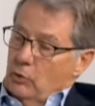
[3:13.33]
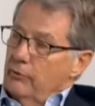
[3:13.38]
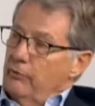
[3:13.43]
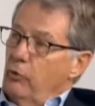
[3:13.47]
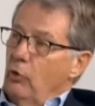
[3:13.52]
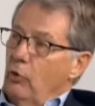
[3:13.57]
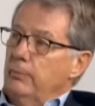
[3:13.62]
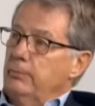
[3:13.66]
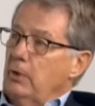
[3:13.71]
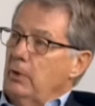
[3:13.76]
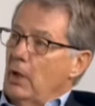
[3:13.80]
The
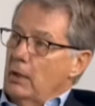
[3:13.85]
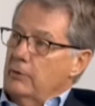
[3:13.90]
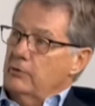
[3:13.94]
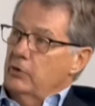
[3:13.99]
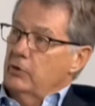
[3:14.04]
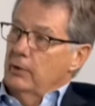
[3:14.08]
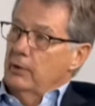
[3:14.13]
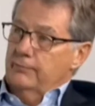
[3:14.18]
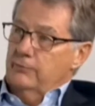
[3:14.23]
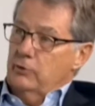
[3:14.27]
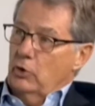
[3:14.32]
Reformed
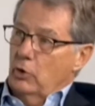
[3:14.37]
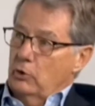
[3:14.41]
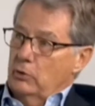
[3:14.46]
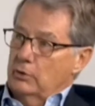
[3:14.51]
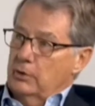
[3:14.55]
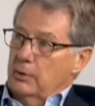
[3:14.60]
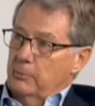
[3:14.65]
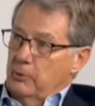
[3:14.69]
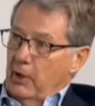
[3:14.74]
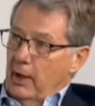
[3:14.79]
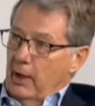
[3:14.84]
doctrine of
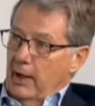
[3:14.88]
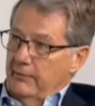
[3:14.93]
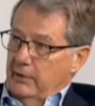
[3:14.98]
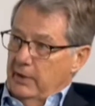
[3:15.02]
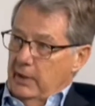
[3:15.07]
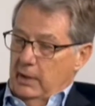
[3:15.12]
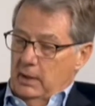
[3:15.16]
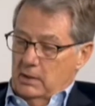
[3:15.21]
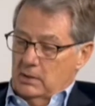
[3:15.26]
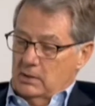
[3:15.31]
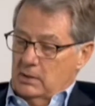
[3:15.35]
total
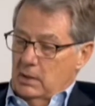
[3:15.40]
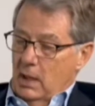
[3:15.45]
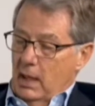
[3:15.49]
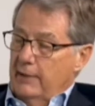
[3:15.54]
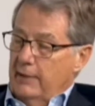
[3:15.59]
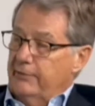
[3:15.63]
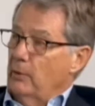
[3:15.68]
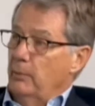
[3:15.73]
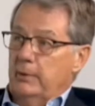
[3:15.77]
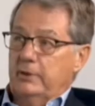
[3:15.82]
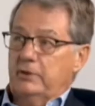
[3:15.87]
depravity is
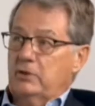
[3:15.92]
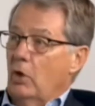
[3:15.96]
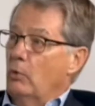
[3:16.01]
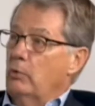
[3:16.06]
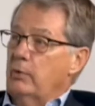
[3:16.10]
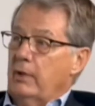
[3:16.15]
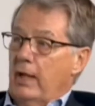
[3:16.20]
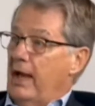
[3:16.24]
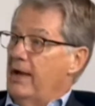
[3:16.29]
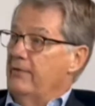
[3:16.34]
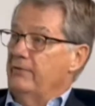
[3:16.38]
not that we
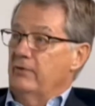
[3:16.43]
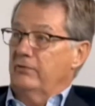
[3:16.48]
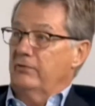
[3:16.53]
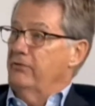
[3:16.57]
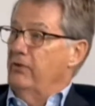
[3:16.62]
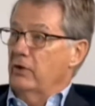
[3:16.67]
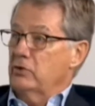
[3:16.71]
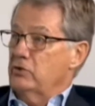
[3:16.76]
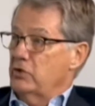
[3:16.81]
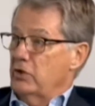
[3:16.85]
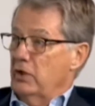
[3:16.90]
don't have
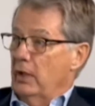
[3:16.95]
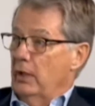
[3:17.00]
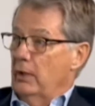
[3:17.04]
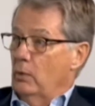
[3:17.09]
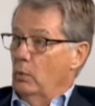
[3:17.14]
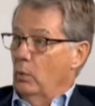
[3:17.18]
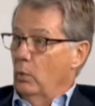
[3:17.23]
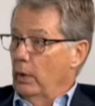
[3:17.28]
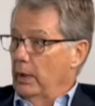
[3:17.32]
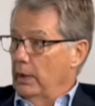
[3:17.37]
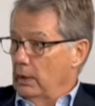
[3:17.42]
a
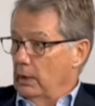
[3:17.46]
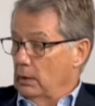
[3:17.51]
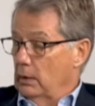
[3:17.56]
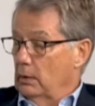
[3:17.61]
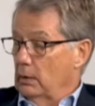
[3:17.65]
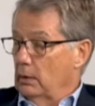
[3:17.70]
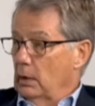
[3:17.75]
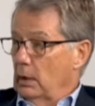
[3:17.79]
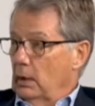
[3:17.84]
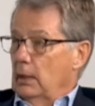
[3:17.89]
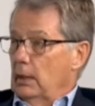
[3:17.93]
functioning
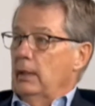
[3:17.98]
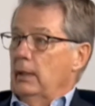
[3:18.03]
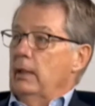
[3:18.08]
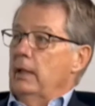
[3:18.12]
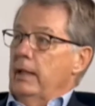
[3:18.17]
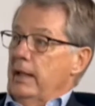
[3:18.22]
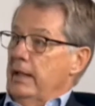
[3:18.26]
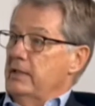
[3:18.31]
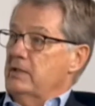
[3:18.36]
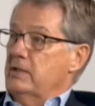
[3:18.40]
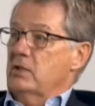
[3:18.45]
will.
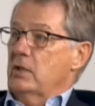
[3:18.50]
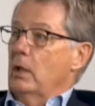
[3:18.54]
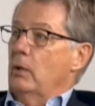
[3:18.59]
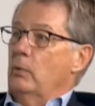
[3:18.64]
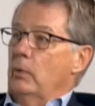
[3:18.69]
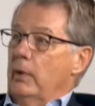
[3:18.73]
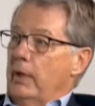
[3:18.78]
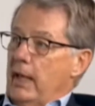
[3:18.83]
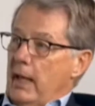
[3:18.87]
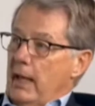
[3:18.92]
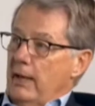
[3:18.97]
It's
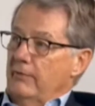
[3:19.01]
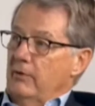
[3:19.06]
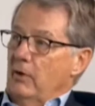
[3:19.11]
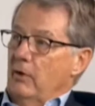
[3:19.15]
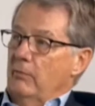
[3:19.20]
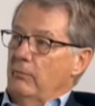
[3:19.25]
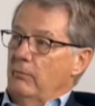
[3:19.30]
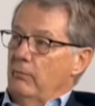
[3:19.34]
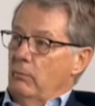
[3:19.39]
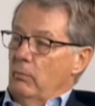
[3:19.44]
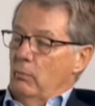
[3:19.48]
that we
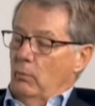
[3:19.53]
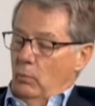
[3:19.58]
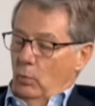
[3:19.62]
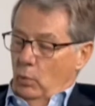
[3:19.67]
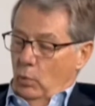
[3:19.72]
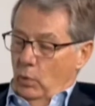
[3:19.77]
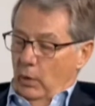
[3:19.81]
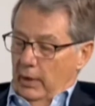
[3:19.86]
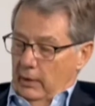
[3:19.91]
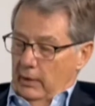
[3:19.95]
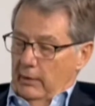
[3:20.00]
have a
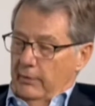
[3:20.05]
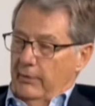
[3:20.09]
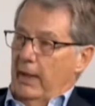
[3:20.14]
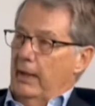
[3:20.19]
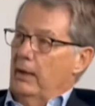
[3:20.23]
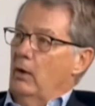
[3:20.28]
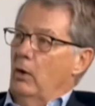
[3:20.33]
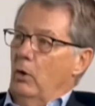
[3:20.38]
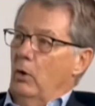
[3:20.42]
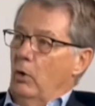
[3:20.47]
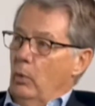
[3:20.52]
will
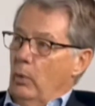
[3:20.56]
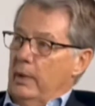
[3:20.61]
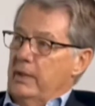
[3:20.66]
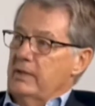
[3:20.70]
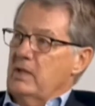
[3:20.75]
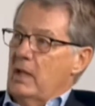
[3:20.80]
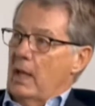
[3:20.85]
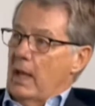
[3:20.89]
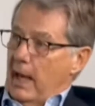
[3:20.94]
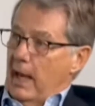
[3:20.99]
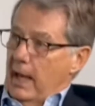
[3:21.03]
that
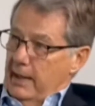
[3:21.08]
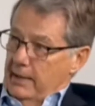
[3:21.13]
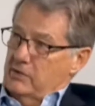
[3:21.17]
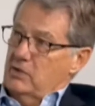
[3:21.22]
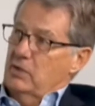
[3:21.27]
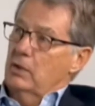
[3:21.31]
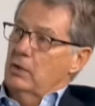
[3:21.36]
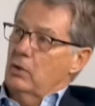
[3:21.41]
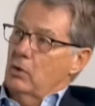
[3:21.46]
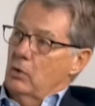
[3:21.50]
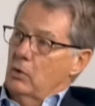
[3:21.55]
always
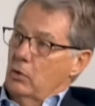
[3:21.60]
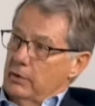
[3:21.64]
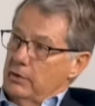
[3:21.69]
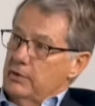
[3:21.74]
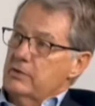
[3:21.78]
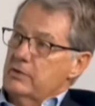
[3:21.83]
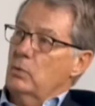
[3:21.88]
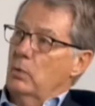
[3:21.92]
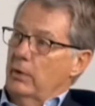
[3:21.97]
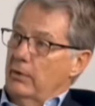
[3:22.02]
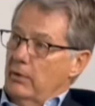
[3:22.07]
acts in
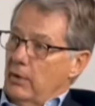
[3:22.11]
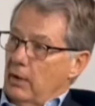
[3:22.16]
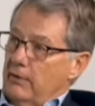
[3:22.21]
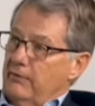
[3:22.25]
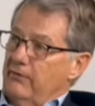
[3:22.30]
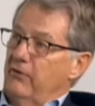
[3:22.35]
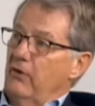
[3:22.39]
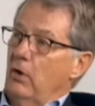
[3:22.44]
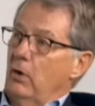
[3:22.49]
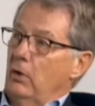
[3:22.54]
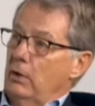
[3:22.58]
accordance with
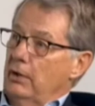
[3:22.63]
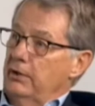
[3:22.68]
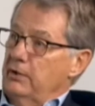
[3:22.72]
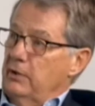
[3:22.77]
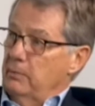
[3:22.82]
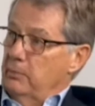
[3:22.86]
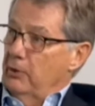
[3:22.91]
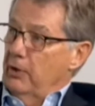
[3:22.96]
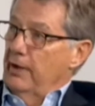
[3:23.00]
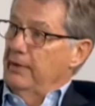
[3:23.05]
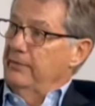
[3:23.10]
our
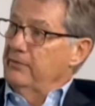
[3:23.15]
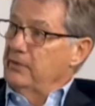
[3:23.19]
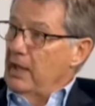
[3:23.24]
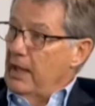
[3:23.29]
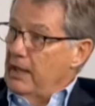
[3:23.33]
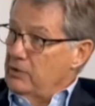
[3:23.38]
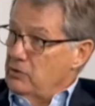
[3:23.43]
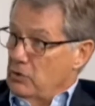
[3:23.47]
fallen, depraved